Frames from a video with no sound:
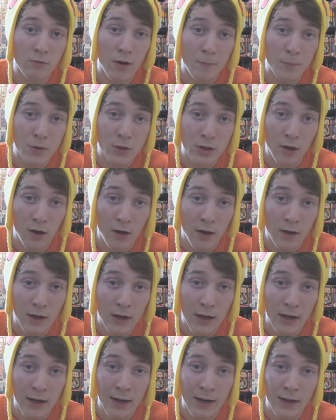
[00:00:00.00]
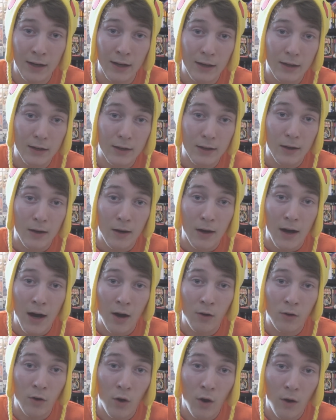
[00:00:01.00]
Repsion, and I
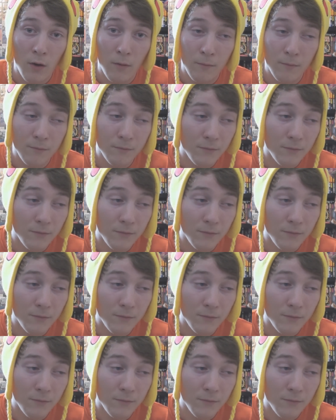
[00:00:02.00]
don't know,